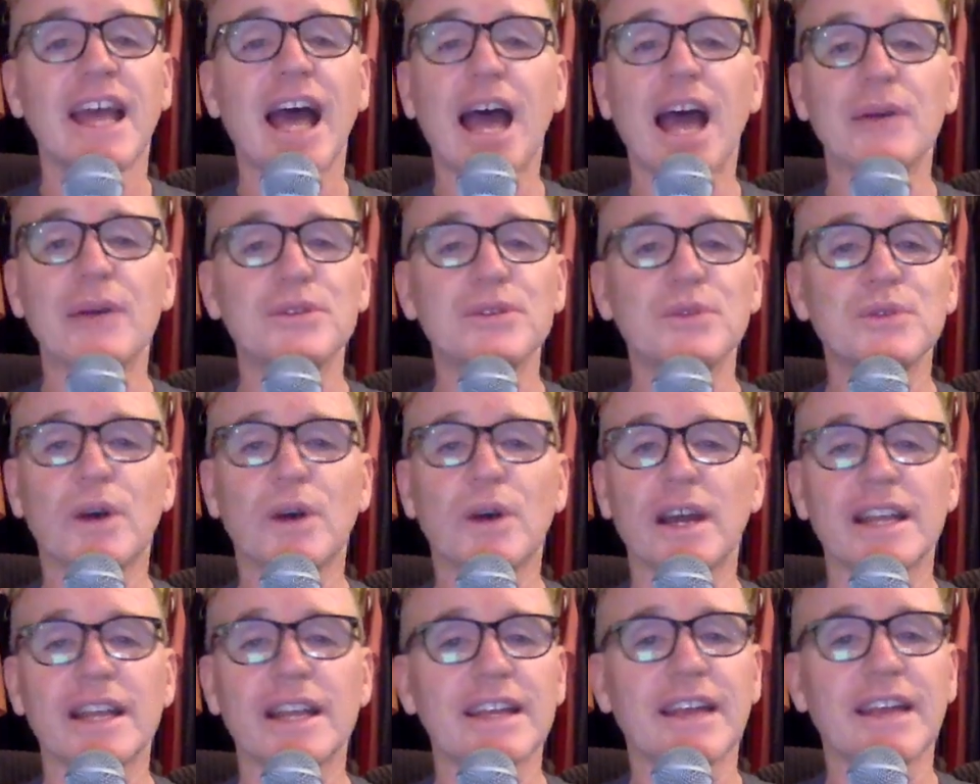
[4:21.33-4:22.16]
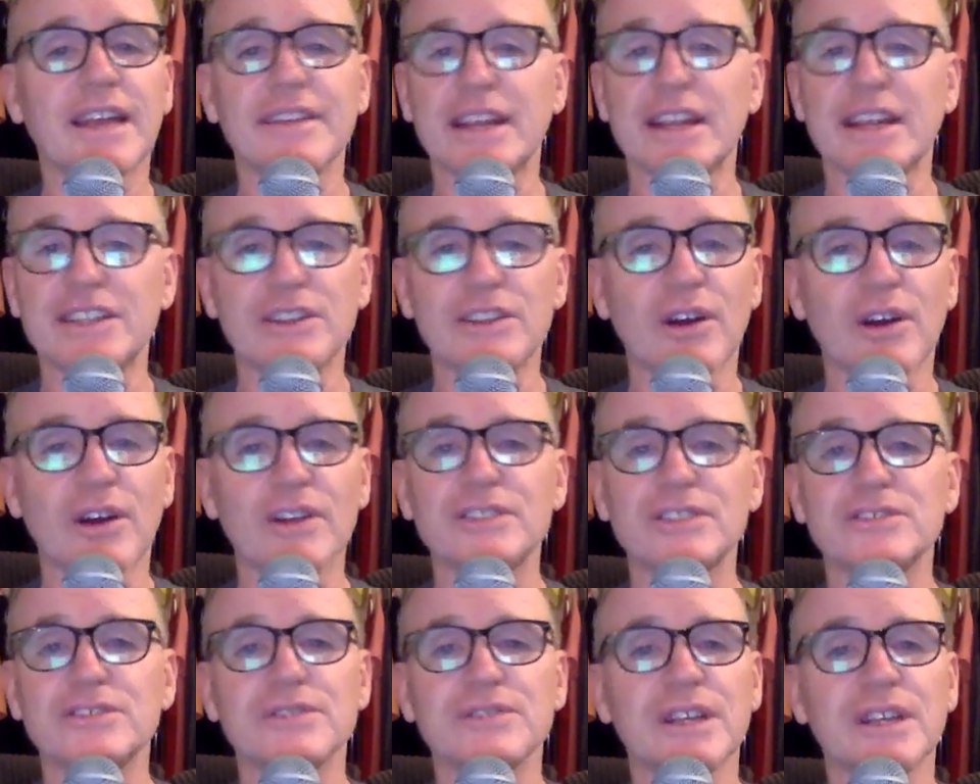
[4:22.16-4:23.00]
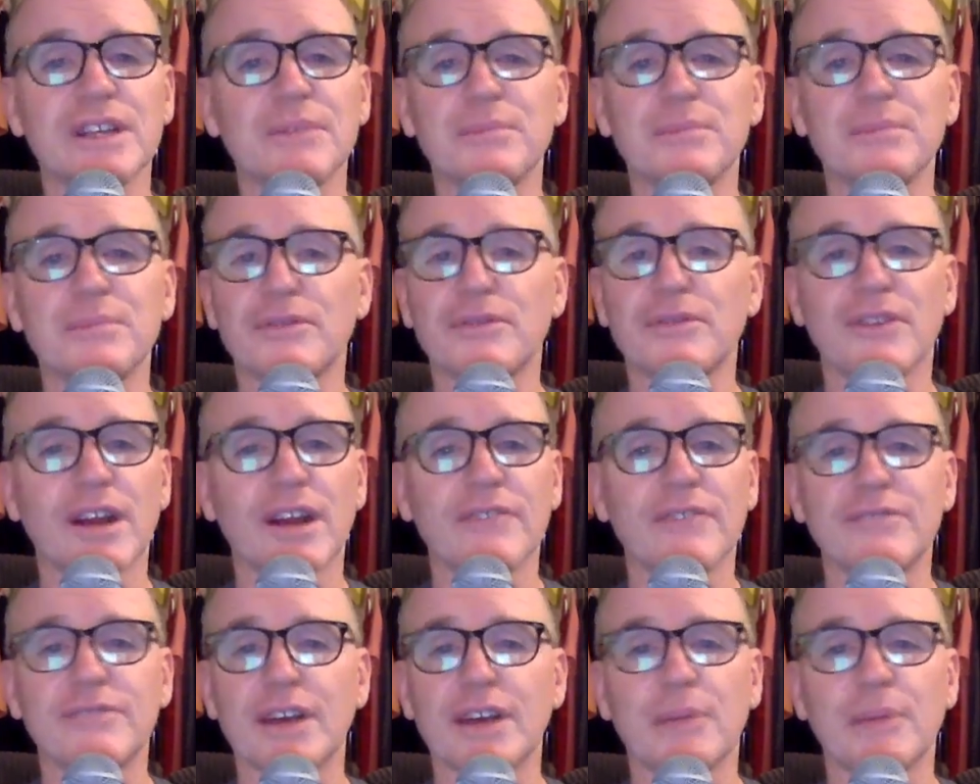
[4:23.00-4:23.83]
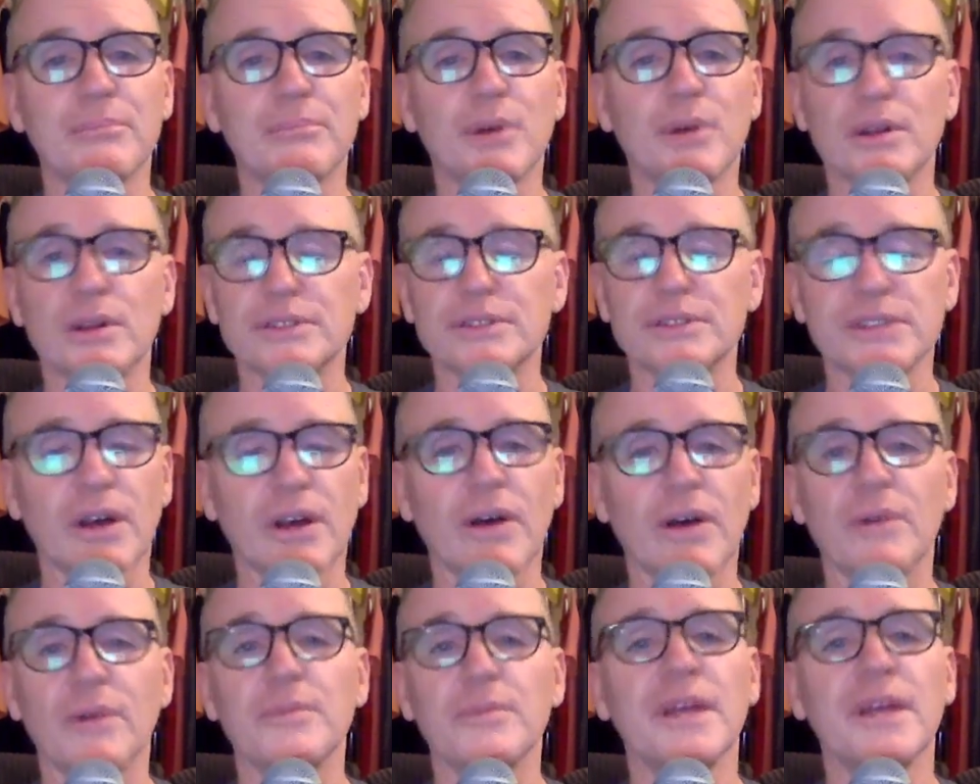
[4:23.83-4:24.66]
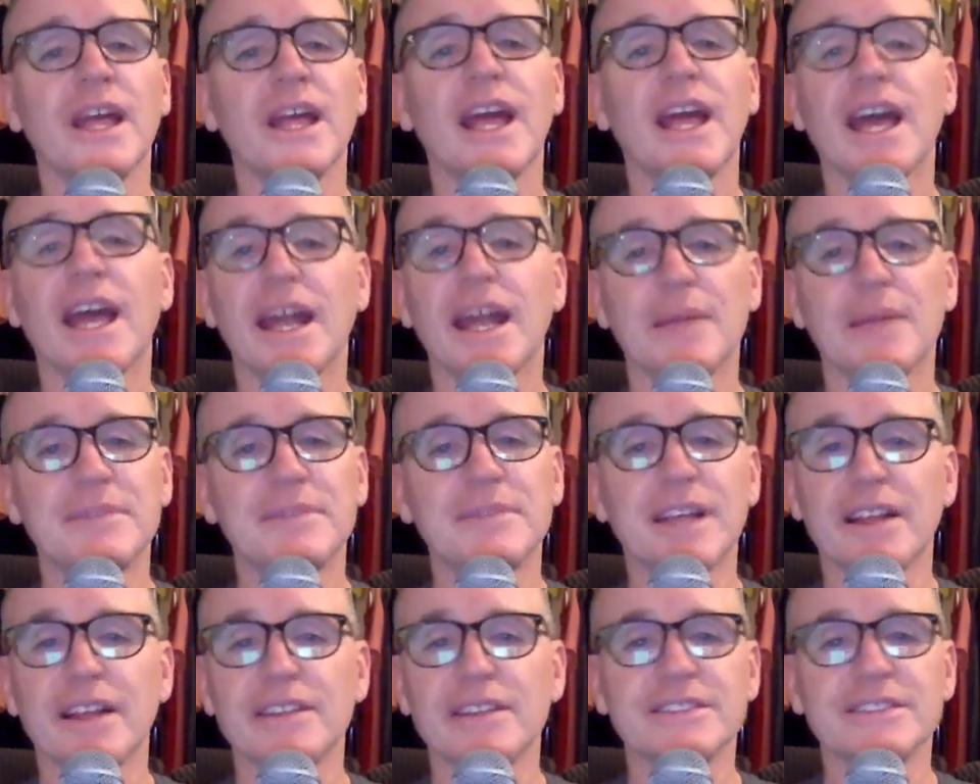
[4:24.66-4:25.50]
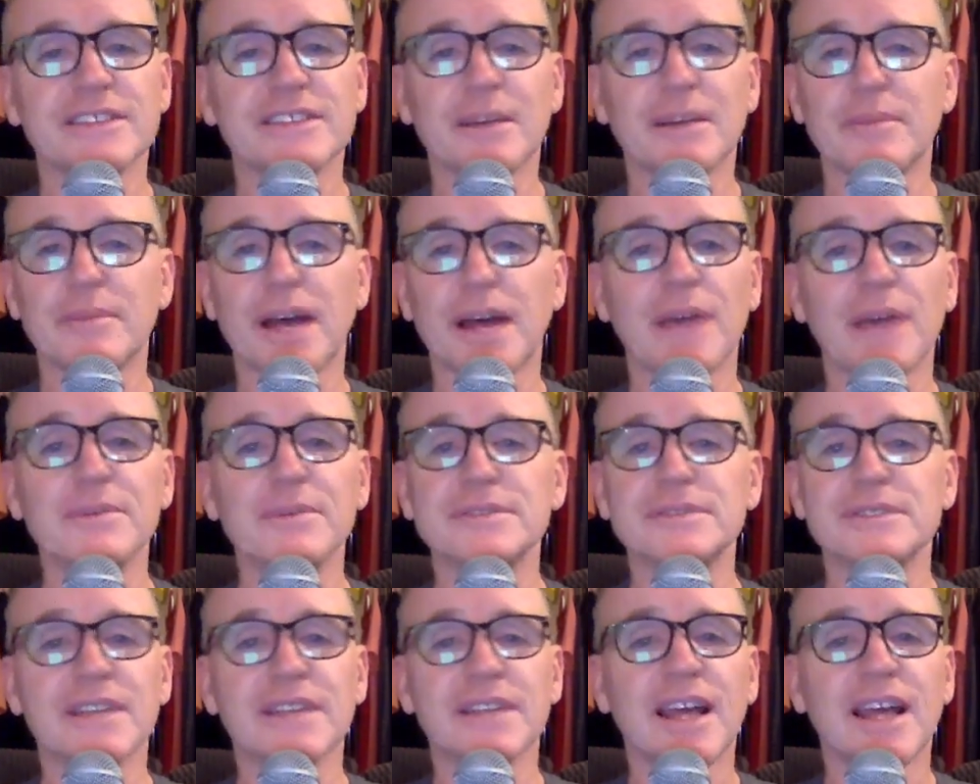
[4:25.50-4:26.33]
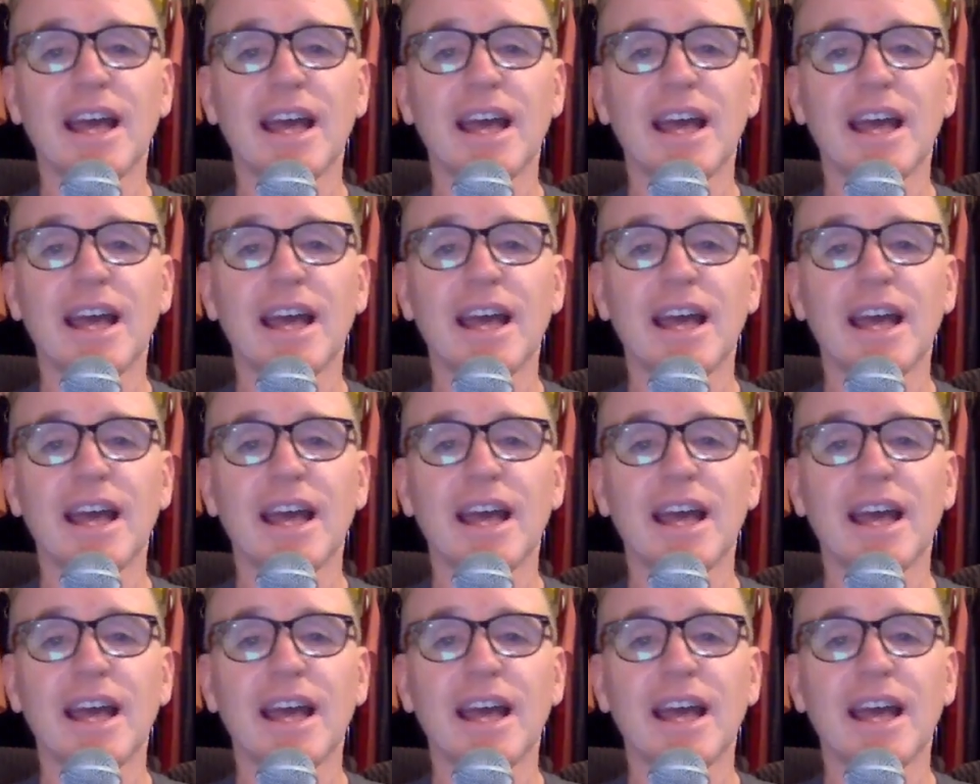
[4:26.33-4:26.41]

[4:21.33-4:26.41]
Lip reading: I was walking down that dark street before I found Bon Temps, and I'm telling you something, I was